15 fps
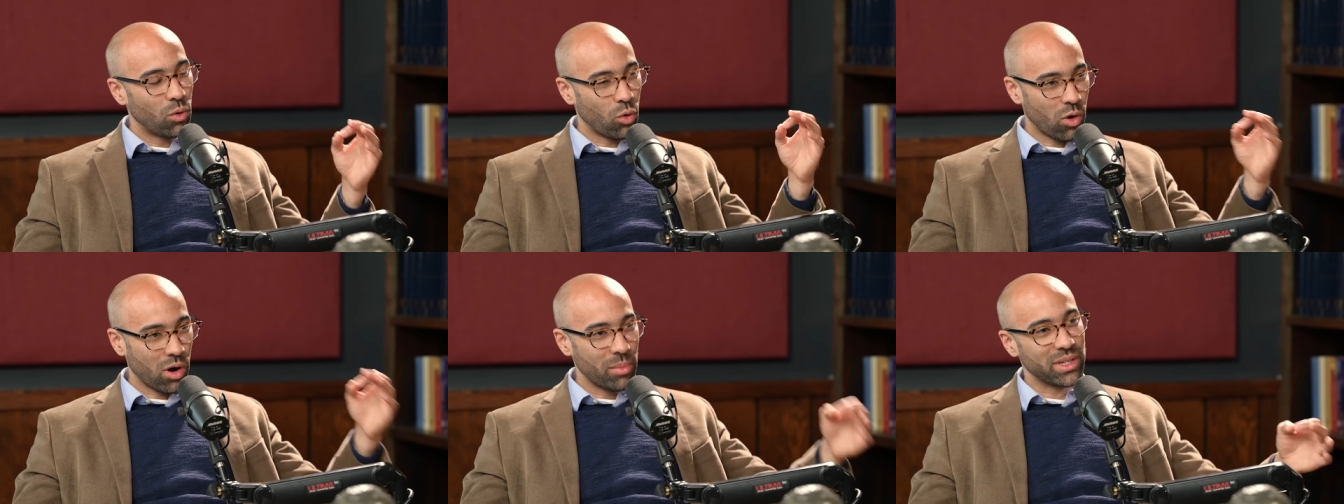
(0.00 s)

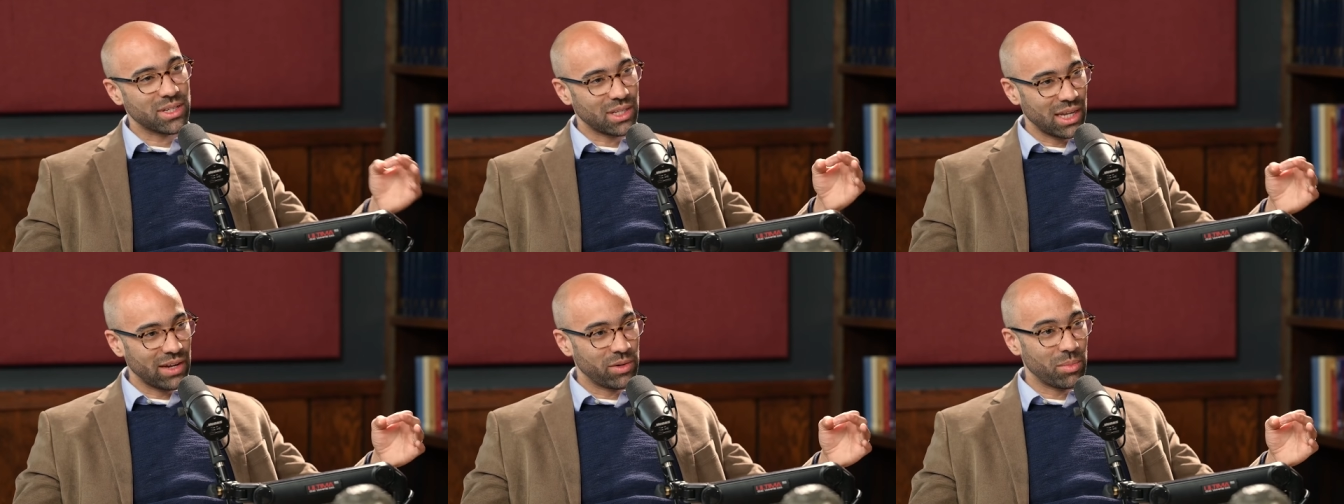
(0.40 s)
or I'm a
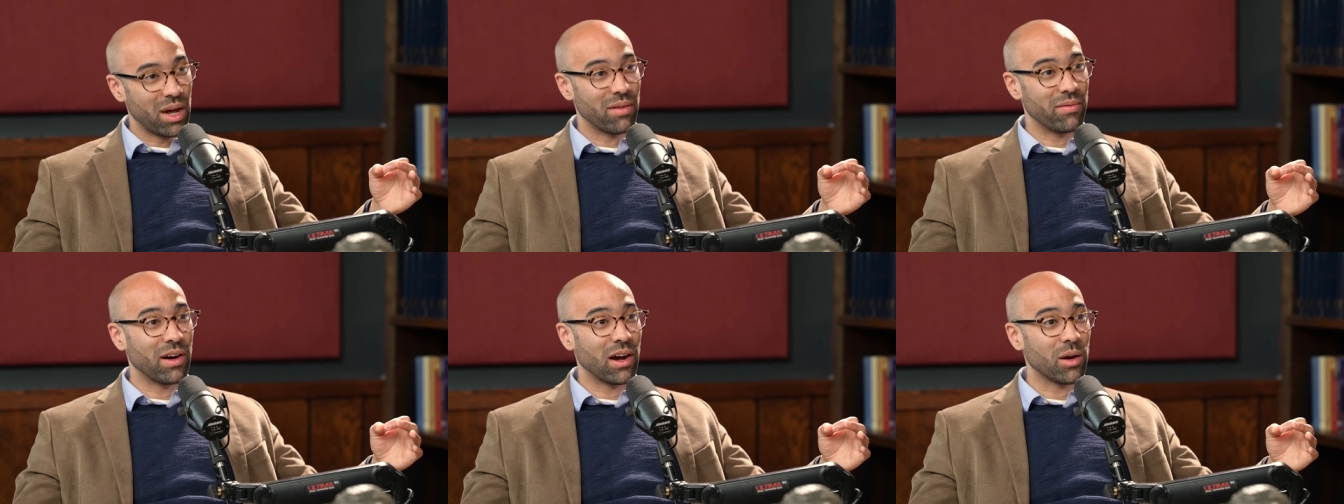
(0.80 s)
slave to
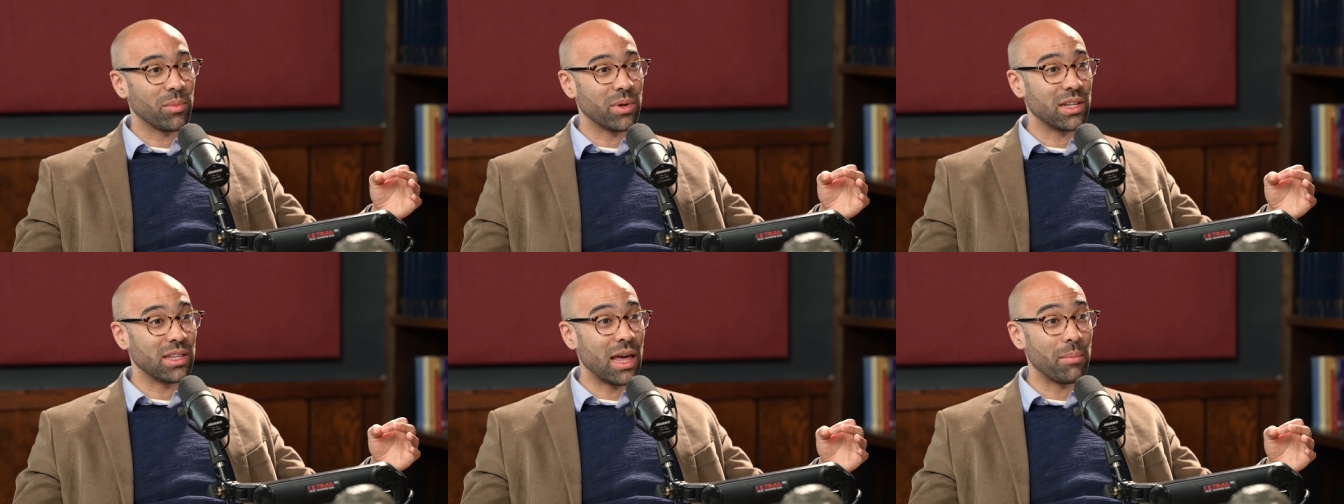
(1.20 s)
my
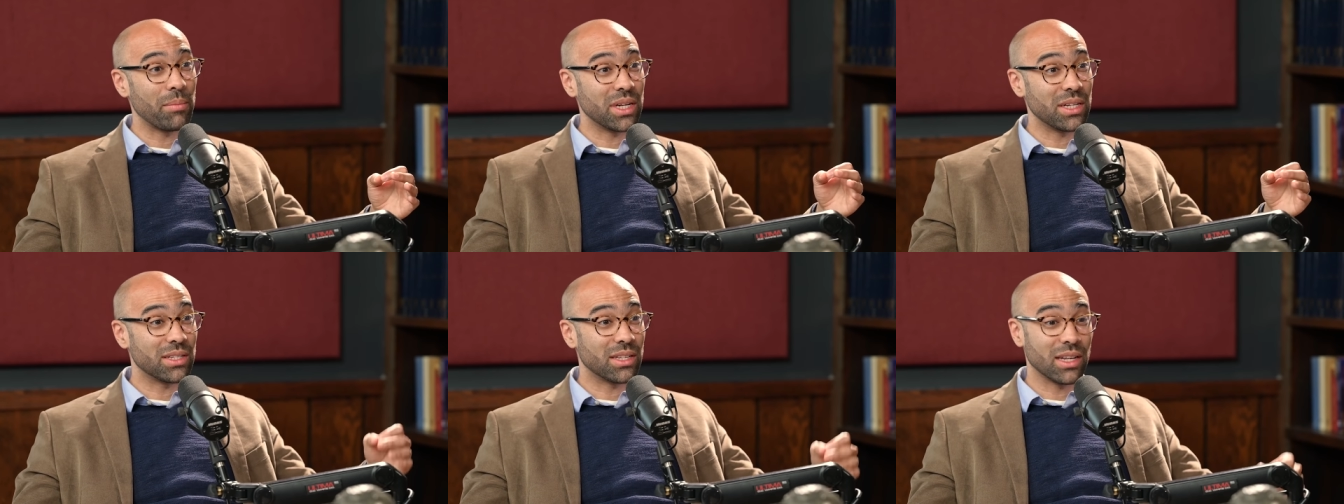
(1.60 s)
environment. And that
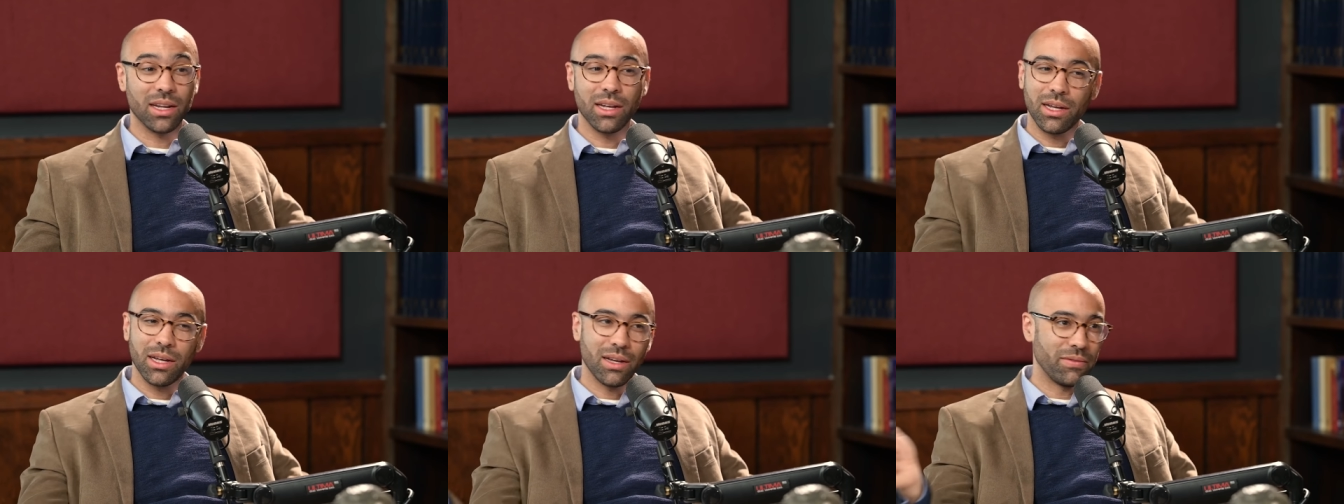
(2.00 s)
means that
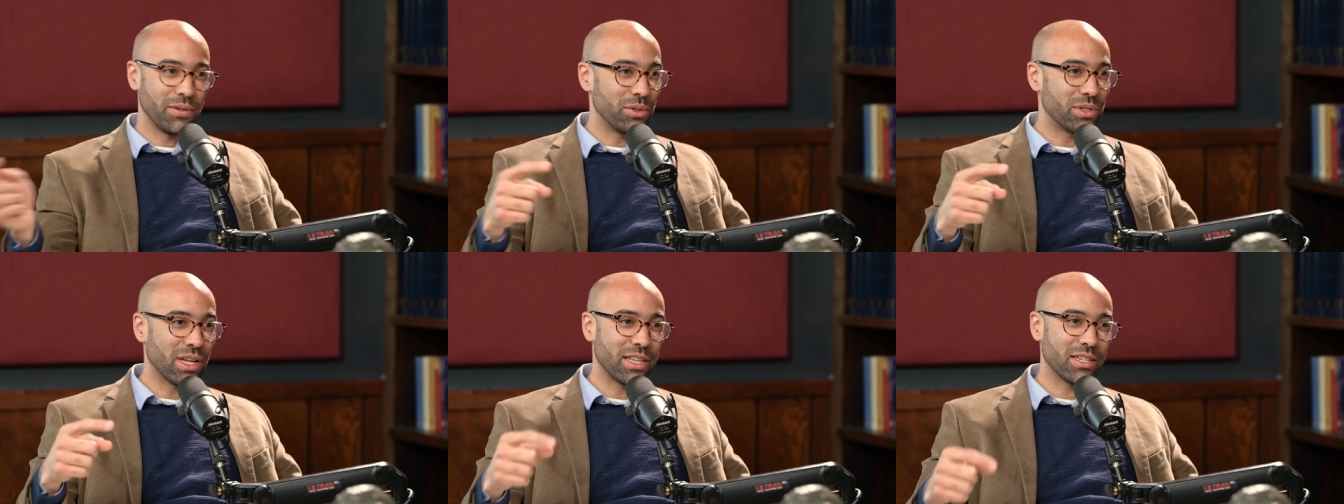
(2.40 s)
if
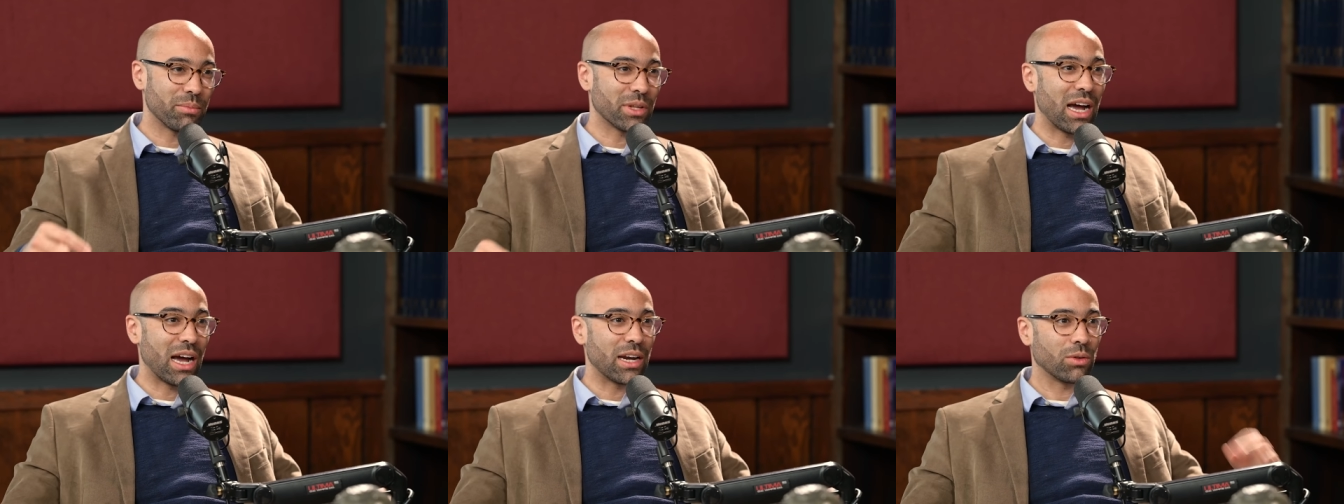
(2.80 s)
you say
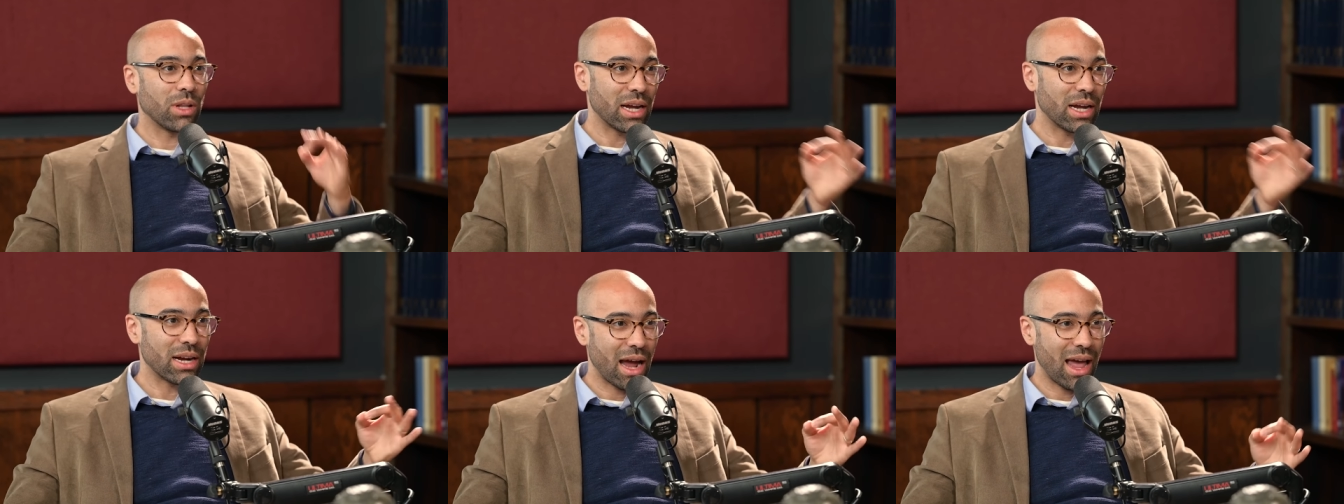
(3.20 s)
something I don't
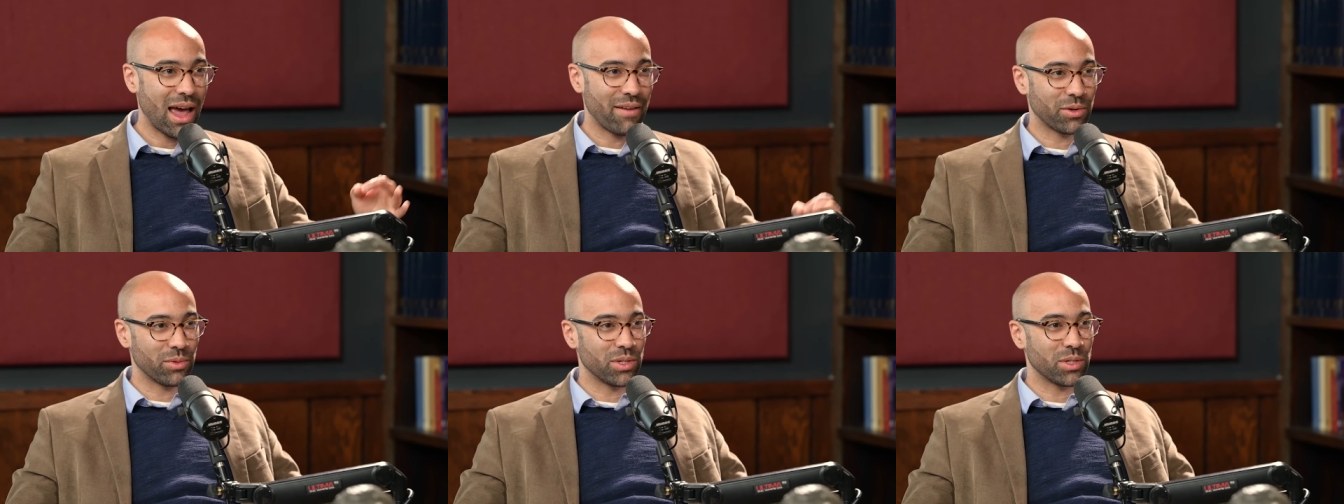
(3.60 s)
like, I
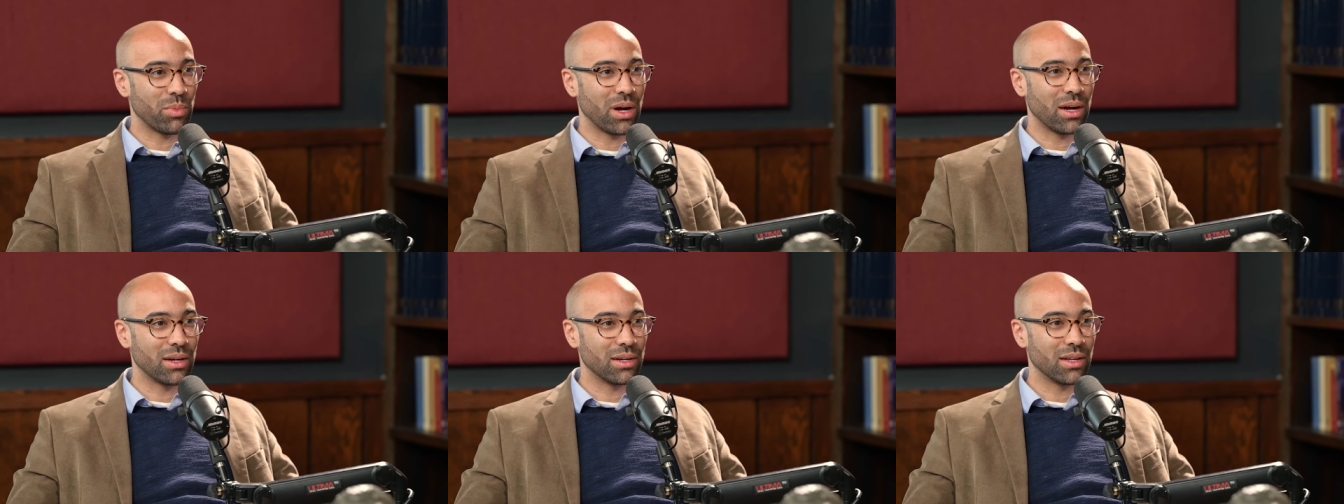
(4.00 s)
have to
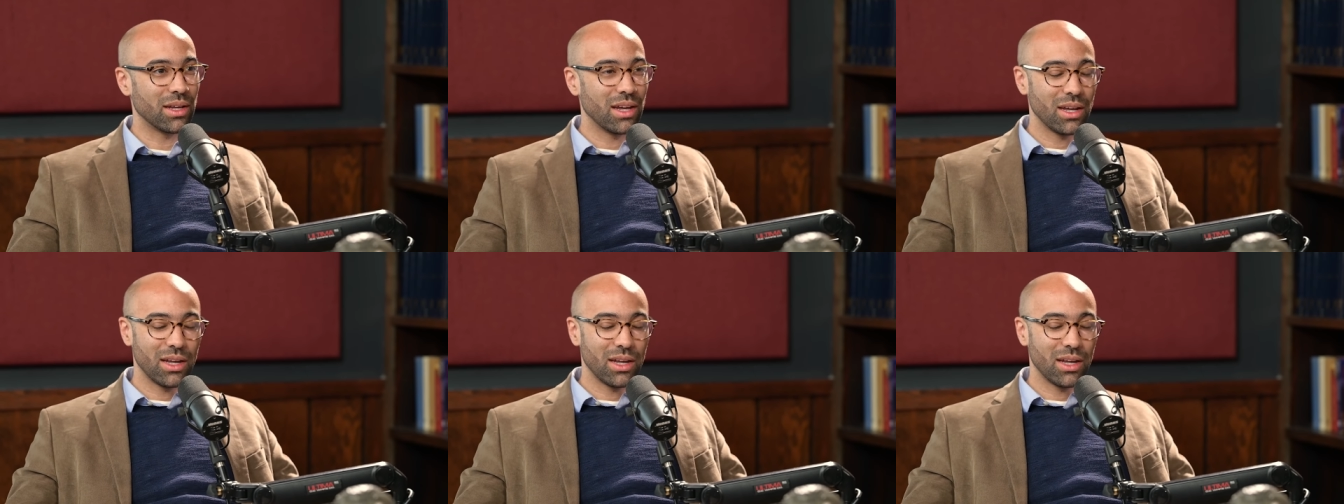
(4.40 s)
respond.